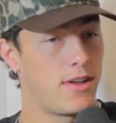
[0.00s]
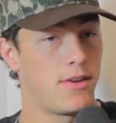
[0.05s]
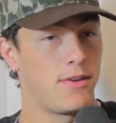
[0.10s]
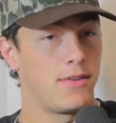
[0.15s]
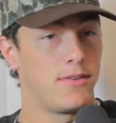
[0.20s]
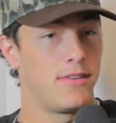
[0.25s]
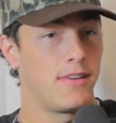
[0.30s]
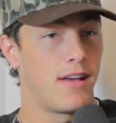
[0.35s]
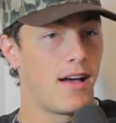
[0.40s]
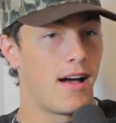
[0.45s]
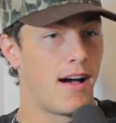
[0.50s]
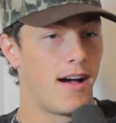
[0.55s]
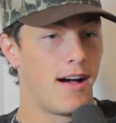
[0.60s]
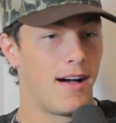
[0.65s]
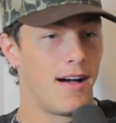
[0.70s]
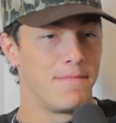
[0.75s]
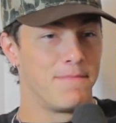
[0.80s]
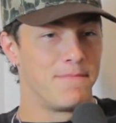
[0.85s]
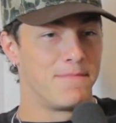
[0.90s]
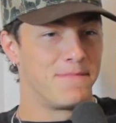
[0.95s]
dude?
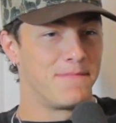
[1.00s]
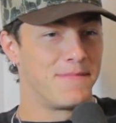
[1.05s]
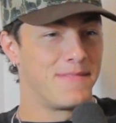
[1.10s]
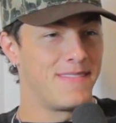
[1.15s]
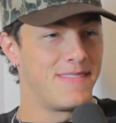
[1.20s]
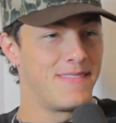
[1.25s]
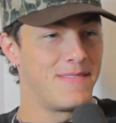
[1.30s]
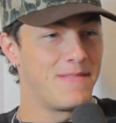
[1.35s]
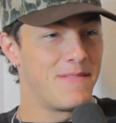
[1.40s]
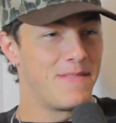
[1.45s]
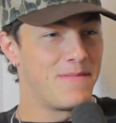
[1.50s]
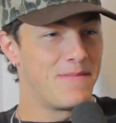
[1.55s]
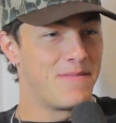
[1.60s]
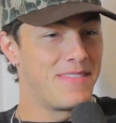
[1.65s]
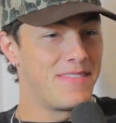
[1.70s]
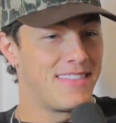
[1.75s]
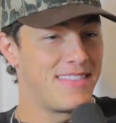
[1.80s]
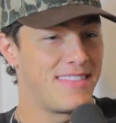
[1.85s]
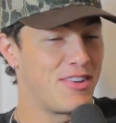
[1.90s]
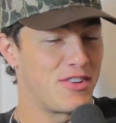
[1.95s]
Um,
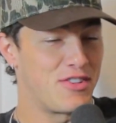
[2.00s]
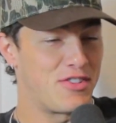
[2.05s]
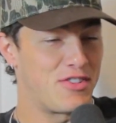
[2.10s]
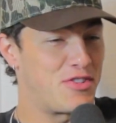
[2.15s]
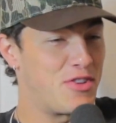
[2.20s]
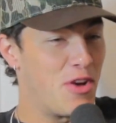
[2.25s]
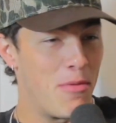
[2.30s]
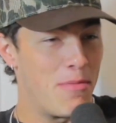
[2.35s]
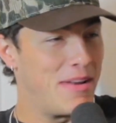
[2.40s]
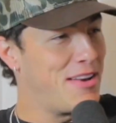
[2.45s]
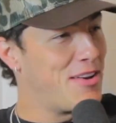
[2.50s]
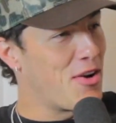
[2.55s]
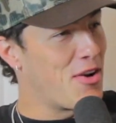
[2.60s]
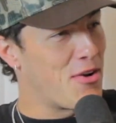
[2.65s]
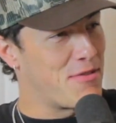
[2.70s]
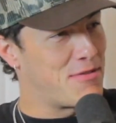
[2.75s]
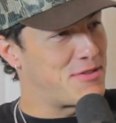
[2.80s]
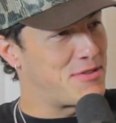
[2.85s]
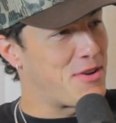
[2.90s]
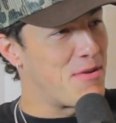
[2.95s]
there's so many
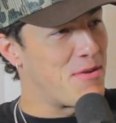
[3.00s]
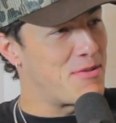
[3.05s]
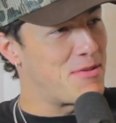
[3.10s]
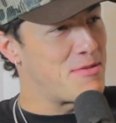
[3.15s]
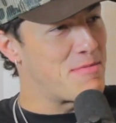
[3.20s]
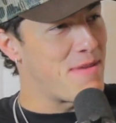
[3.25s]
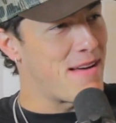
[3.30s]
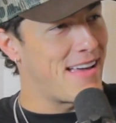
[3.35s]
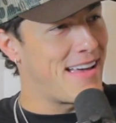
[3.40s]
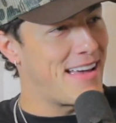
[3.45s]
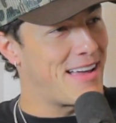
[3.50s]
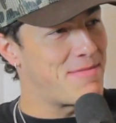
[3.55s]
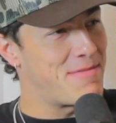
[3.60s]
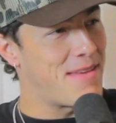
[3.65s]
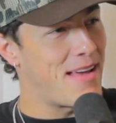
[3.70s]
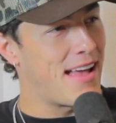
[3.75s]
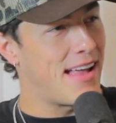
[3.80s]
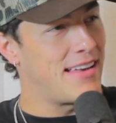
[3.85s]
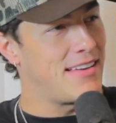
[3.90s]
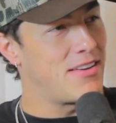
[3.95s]
nerves going yeah. through my head,
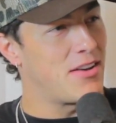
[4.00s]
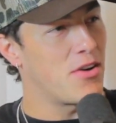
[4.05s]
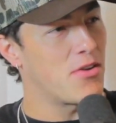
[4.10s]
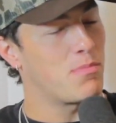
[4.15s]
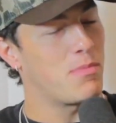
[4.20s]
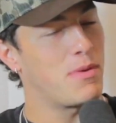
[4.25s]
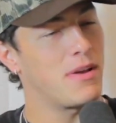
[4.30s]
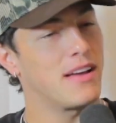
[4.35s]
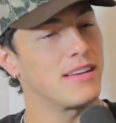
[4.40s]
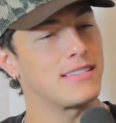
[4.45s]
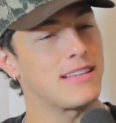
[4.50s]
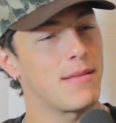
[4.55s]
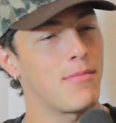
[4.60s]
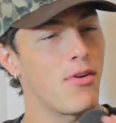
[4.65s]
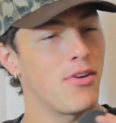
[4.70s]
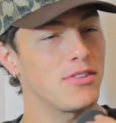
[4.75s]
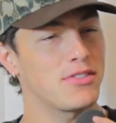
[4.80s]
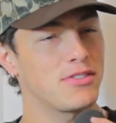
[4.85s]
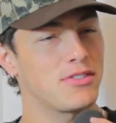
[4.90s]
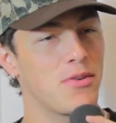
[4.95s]
man. You know, because I'm
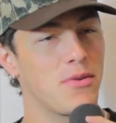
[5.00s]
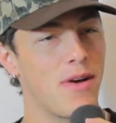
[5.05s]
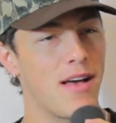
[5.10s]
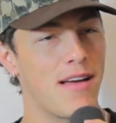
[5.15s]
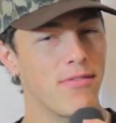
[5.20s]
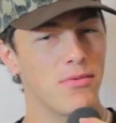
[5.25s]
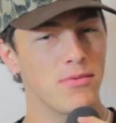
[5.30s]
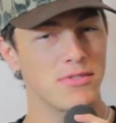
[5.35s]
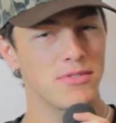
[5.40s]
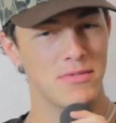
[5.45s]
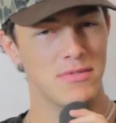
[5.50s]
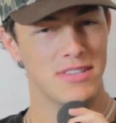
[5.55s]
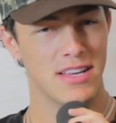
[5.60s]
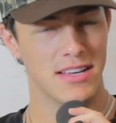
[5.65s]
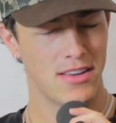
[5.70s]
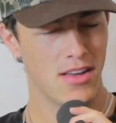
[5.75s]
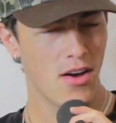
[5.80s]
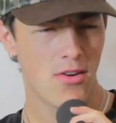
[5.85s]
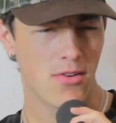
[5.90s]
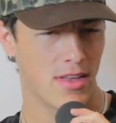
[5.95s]
also everyone's always
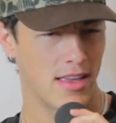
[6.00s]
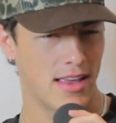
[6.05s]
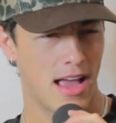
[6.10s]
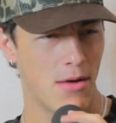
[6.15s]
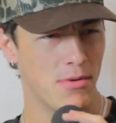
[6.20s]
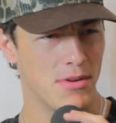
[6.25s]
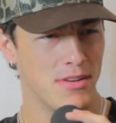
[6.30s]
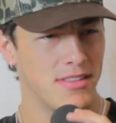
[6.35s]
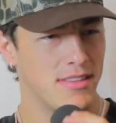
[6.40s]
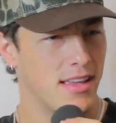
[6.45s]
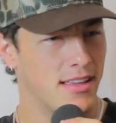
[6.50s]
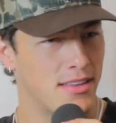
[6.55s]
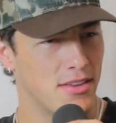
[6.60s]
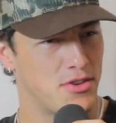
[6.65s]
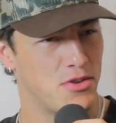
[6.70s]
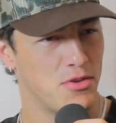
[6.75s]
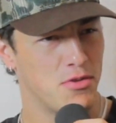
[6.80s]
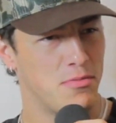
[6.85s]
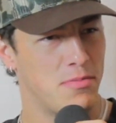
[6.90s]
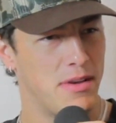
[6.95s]
like, "Oh, like I wouldn't think
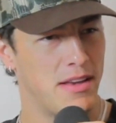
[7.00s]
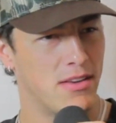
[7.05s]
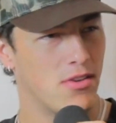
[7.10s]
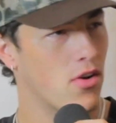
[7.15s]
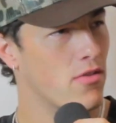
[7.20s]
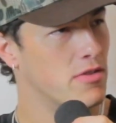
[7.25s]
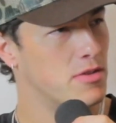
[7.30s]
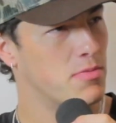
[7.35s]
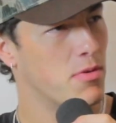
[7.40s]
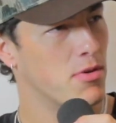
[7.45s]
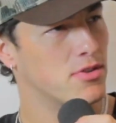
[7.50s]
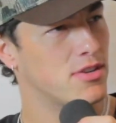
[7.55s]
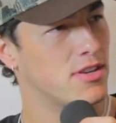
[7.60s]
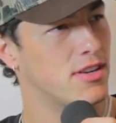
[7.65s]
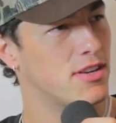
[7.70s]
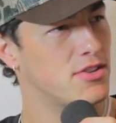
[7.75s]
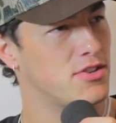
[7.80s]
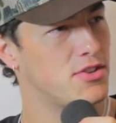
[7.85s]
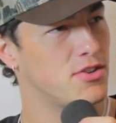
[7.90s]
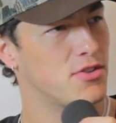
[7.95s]
that you would be a nervous person
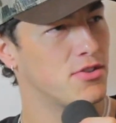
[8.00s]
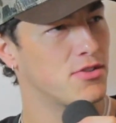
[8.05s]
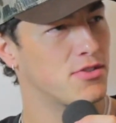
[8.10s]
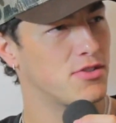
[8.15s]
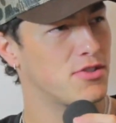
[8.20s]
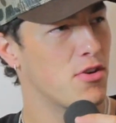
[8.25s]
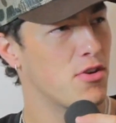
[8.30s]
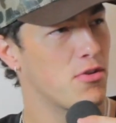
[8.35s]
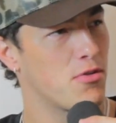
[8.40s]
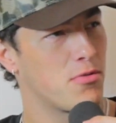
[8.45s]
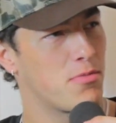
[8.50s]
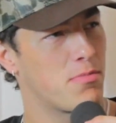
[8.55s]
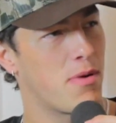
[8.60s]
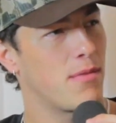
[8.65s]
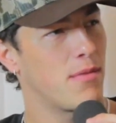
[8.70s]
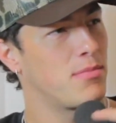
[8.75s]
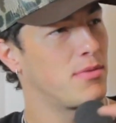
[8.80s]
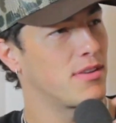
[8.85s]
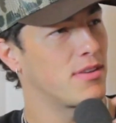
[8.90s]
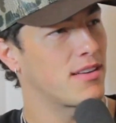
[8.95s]
because you're so
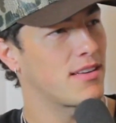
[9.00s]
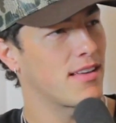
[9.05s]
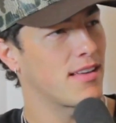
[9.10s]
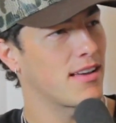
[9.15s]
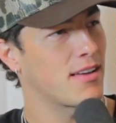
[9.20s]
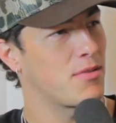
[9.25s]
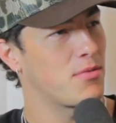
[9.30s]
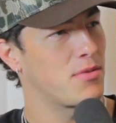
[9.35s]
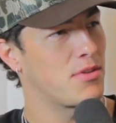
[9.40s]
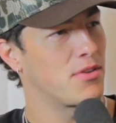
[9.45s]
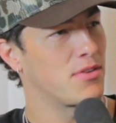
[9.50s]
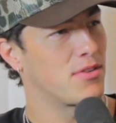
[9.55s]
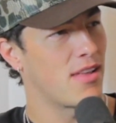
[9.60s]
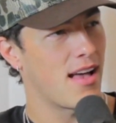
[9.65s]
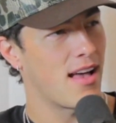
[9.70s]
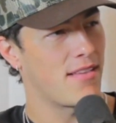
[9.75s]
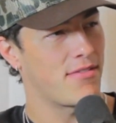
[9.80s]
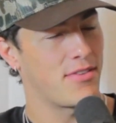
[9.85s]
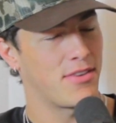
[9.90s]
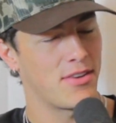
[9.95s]
public, like mm-hmm. with your mm-hmm.
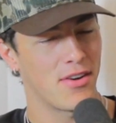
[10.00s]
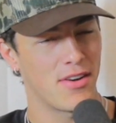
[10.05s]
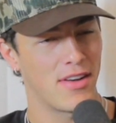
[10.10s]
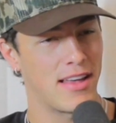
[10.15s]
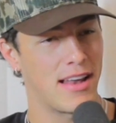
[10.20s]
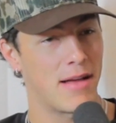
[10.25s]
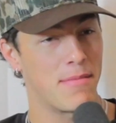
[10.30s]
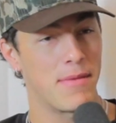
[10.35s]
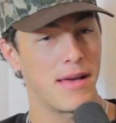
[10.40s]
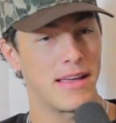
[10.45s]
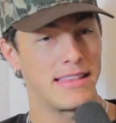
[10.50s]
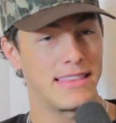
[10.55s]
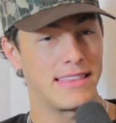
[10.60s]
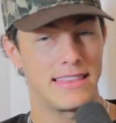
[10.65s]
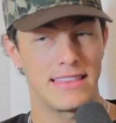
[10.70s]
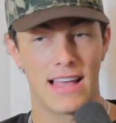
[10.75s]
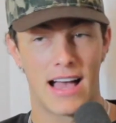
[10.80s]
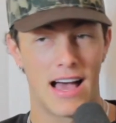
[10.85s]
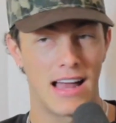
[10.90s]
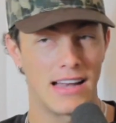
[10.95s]
life and all." And I'm like,
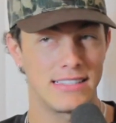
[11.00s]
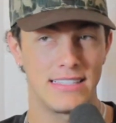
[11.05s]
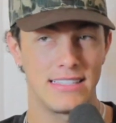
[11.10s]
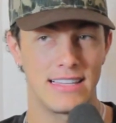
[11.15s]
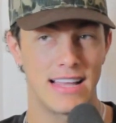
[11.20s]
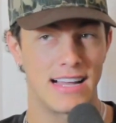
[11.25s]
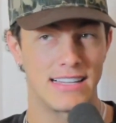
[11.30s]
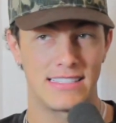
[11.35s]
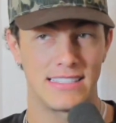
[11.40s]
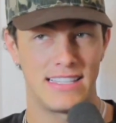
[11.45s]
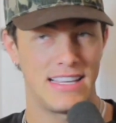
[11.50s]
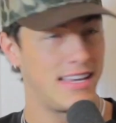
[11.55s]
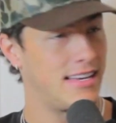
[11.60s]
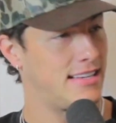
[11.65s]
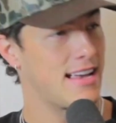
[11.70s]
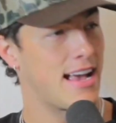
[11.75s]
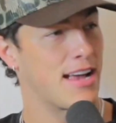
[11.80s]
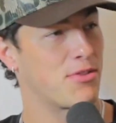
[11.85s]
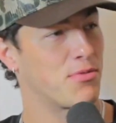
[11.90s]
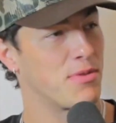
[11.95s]
honestly, that's the
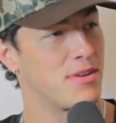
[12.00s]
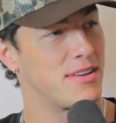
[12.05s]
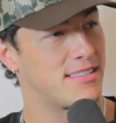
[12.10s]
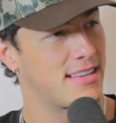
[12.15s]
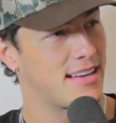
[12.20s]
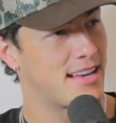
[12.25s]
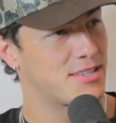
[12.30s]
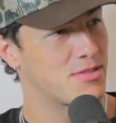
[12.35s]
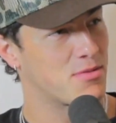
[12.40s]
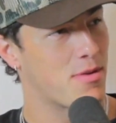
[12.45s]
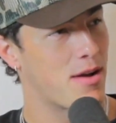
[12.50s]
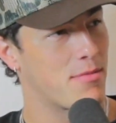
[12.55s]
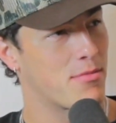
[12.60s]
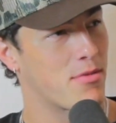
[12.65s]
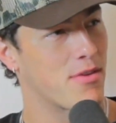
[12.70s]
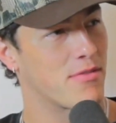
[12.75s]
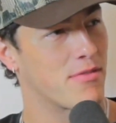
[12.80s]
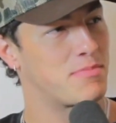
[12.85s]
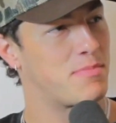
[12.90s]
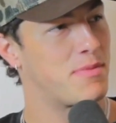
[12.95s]
exact reason as to why I'm
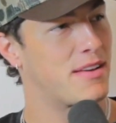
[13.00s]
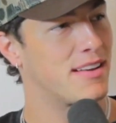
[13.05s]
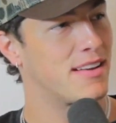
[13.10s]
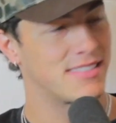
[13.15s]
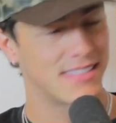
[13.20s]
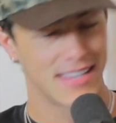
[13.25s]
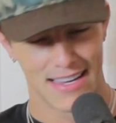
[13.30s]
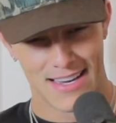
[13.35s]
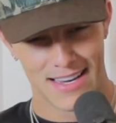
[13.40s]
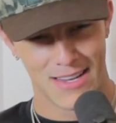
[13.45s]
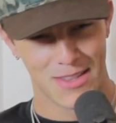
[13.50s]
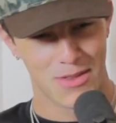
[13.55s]
nervous because